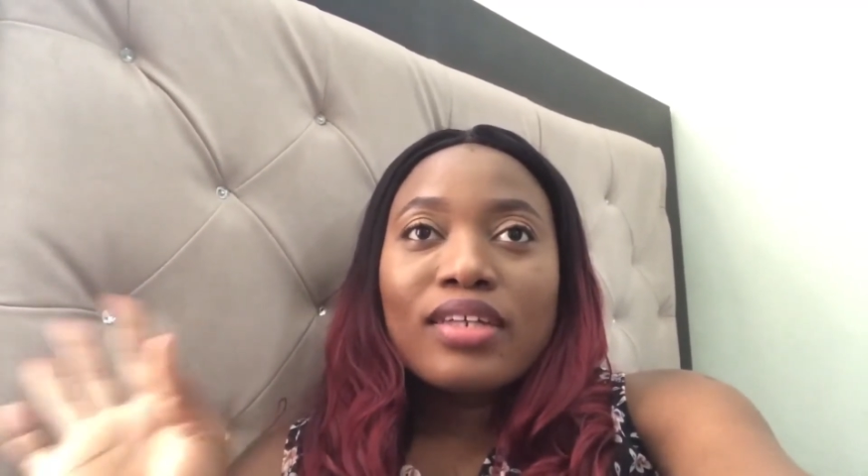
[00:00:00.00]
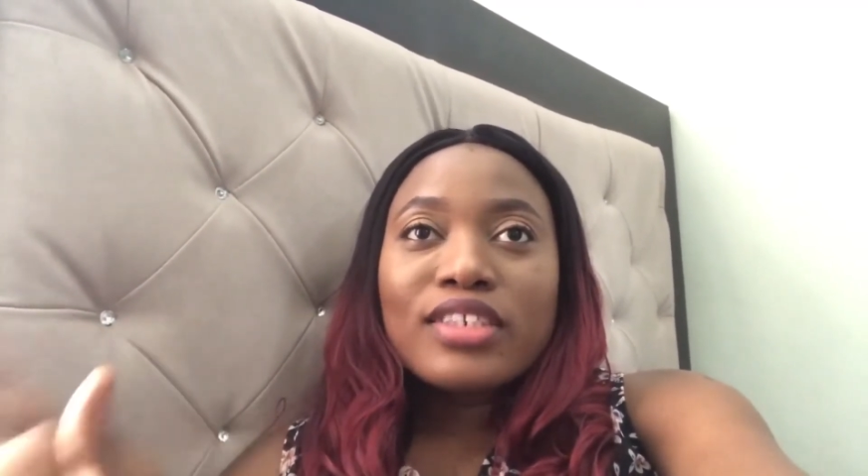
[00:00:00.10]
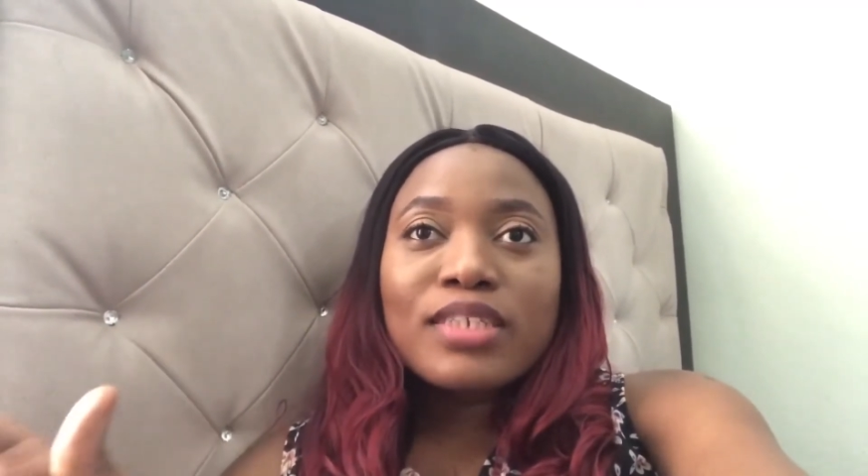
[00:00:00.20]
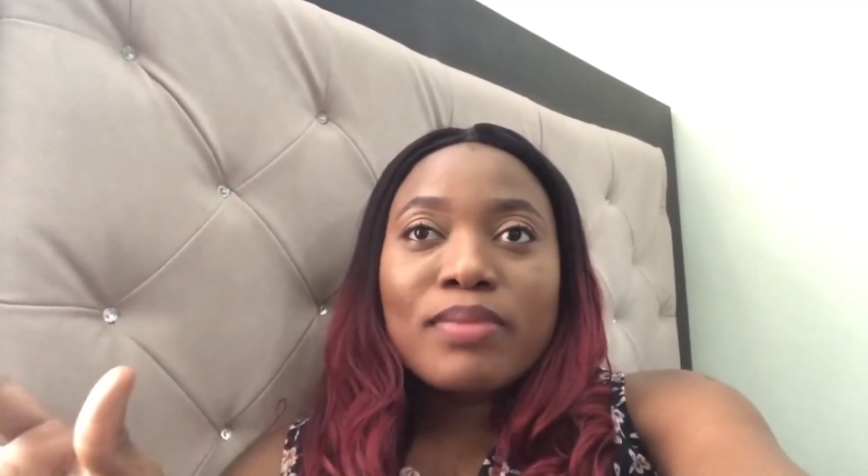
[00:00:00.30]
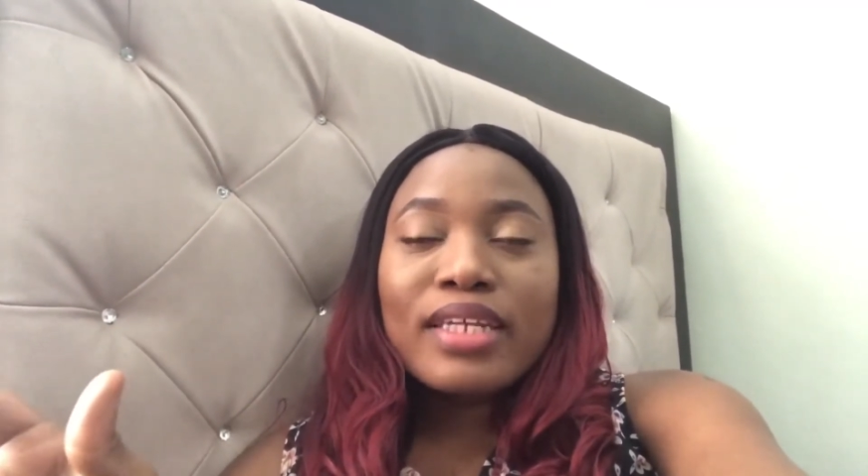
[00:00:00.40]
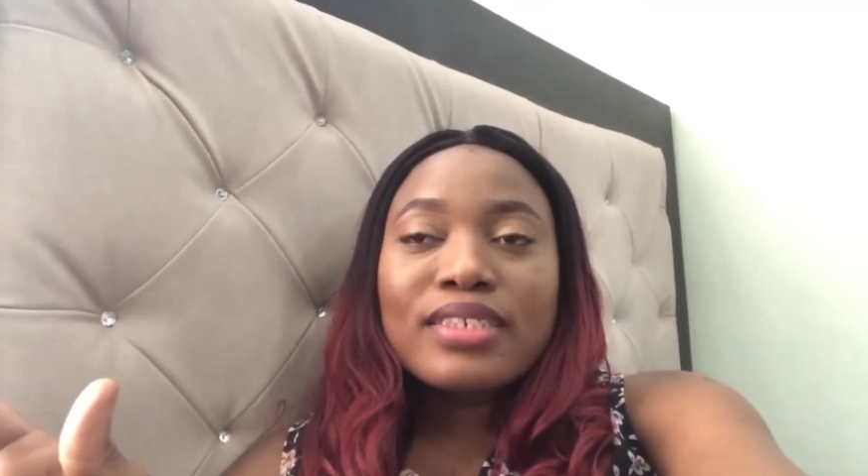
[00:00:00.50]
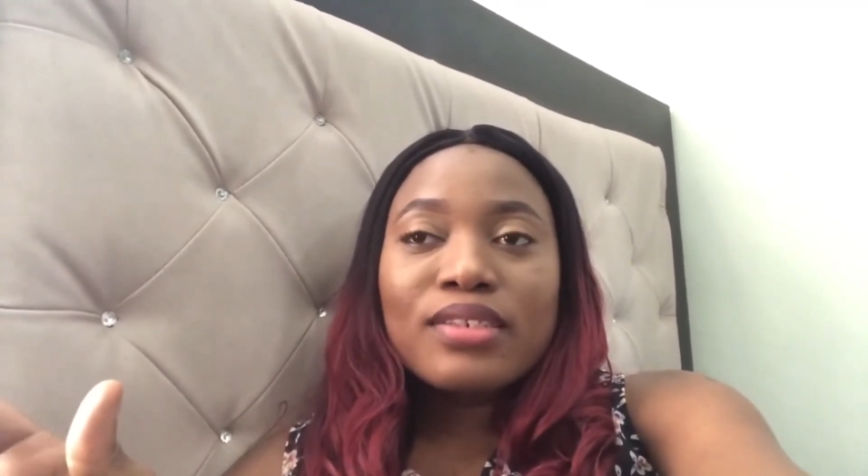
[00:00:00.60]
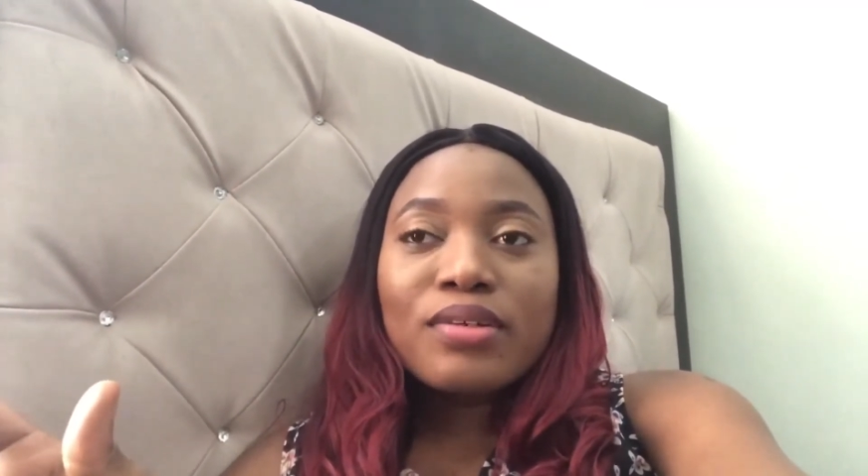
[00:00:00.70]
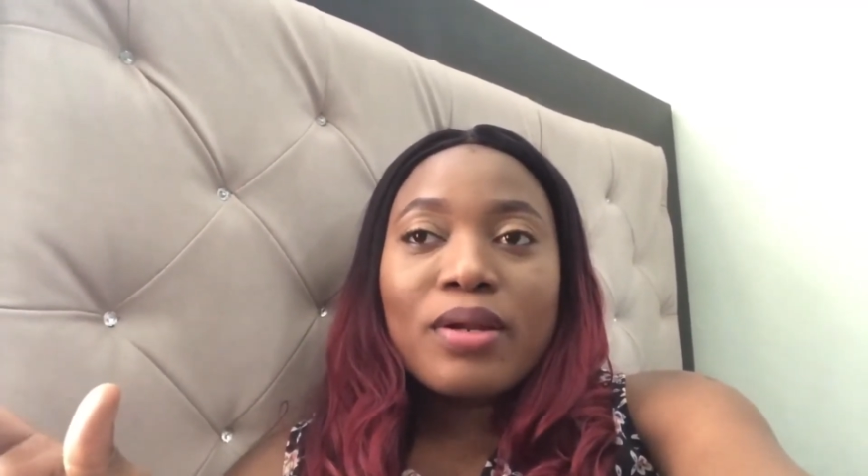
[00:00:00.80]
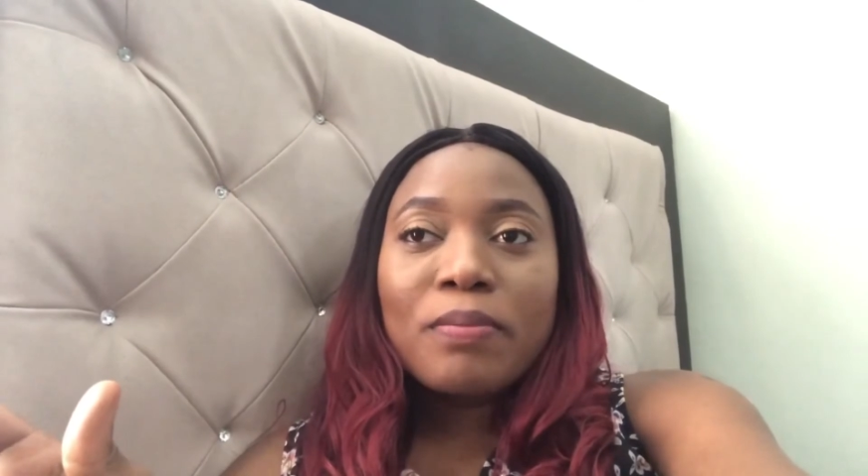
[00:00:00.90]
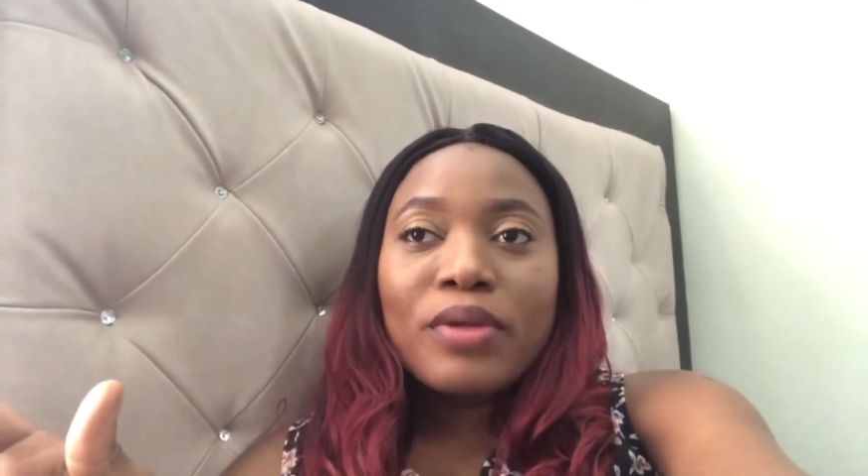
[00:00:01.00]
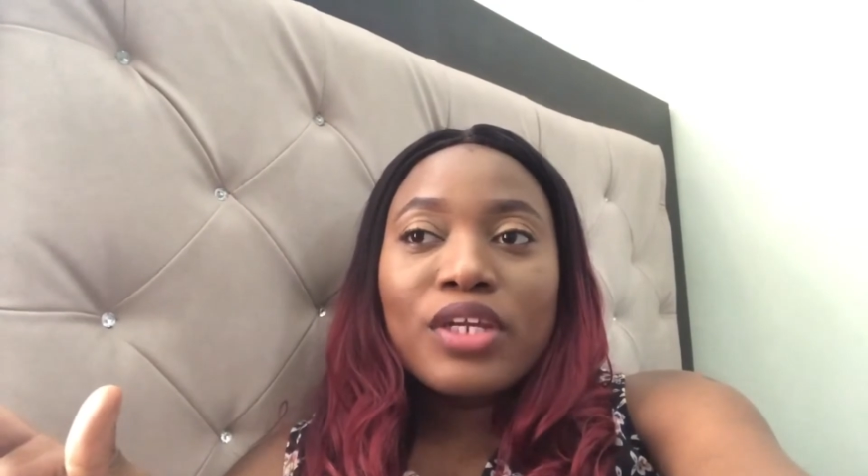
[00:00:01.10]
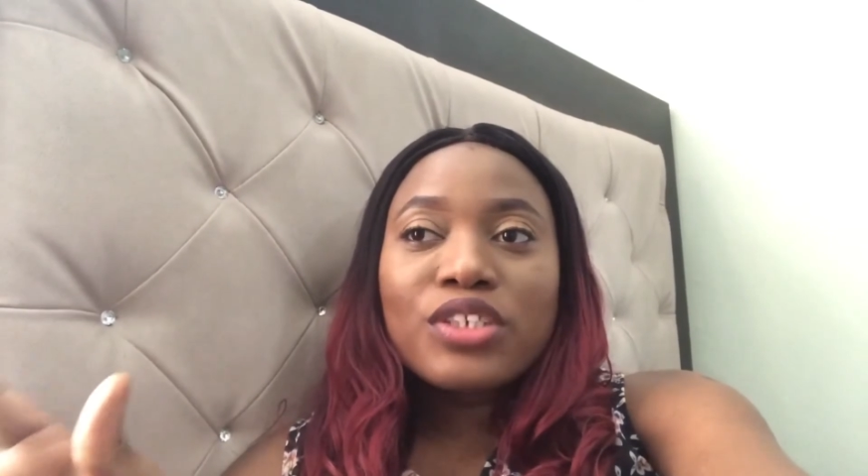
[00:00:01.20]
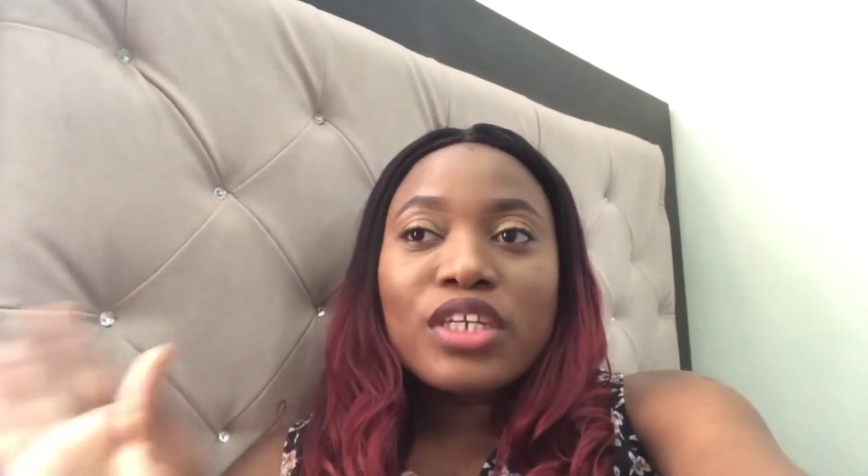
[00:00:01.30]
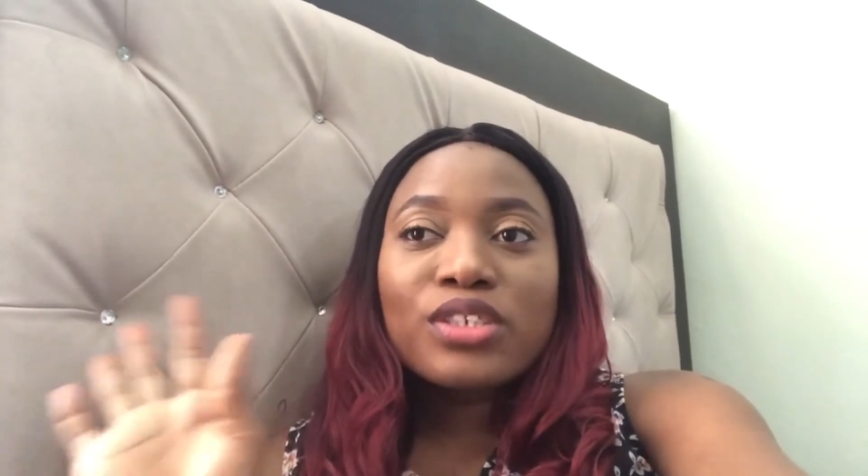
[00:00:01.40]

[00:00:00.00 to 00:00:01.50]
checked my Instagram page,